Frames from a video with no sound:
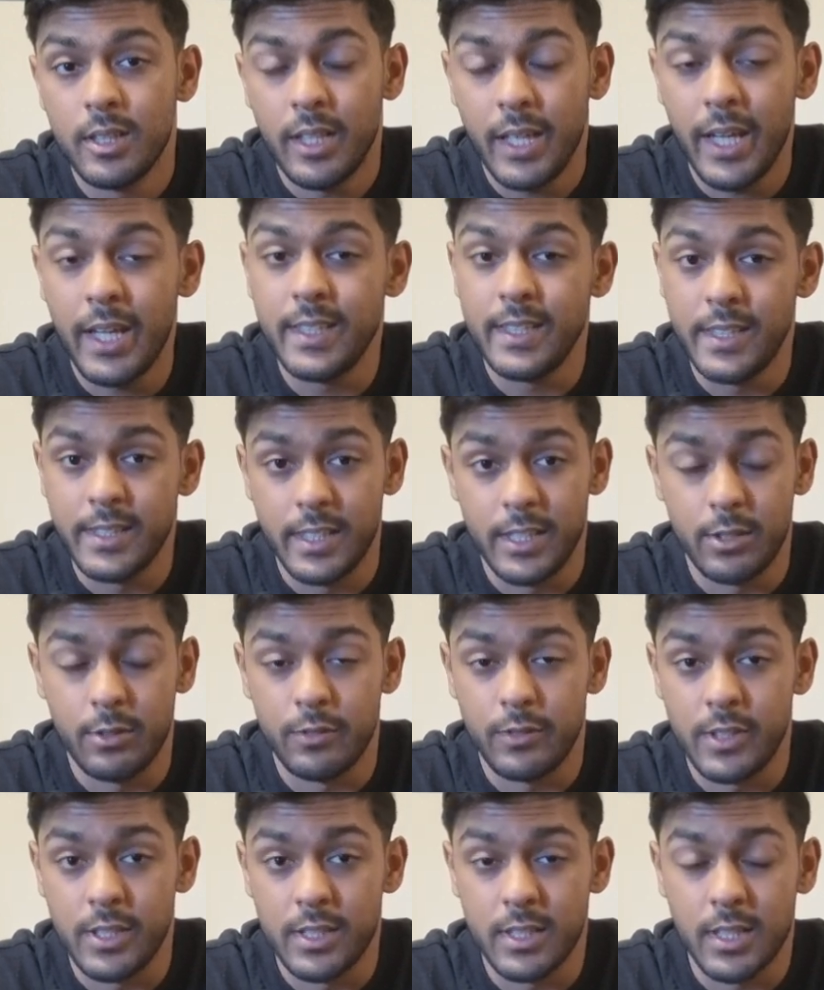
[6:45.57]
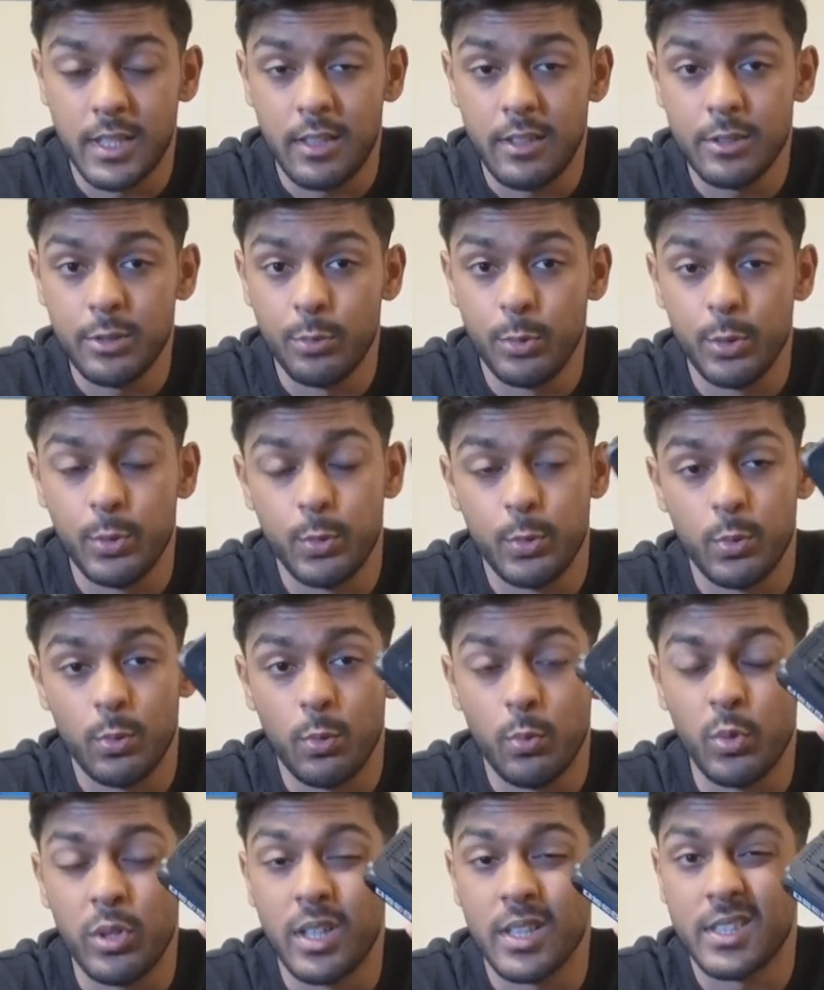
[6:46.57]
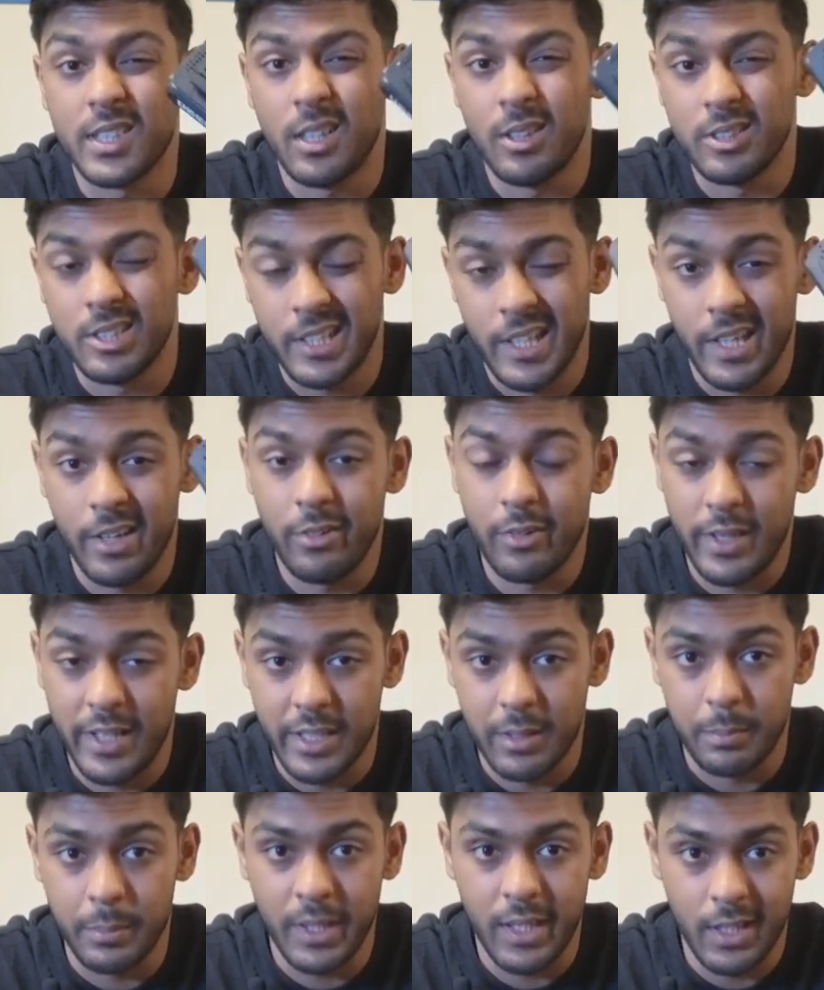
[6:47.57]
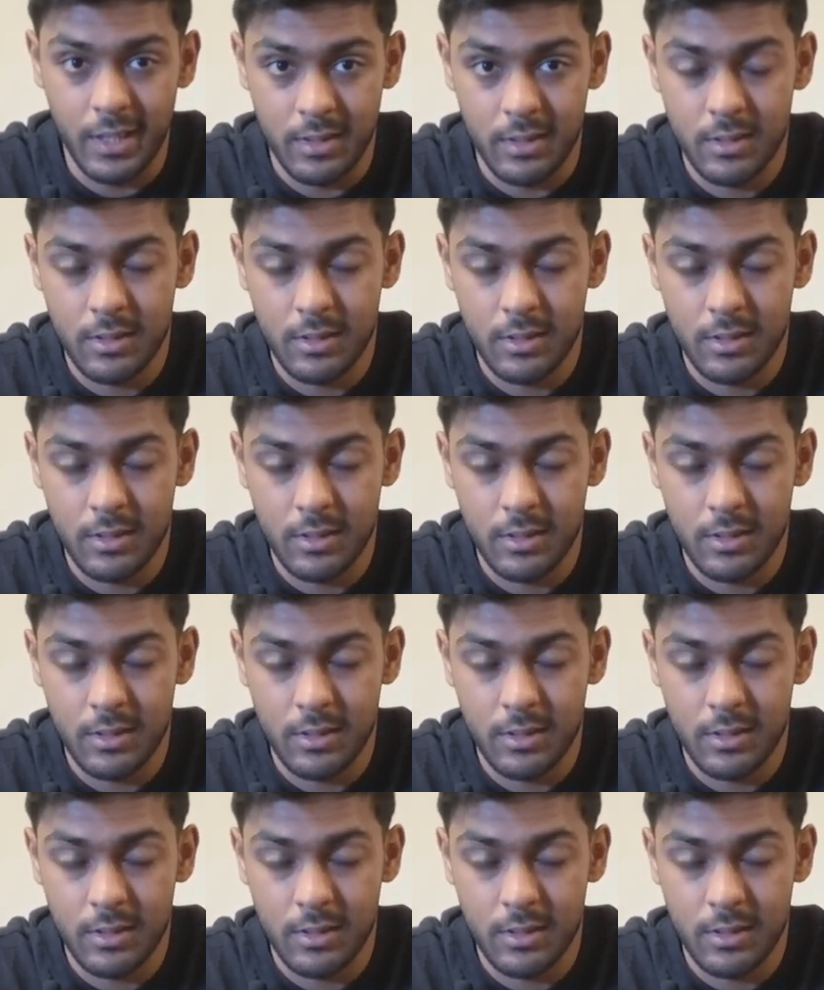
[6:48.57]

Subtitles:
18650 cells, which worked out 10 Rand a piece.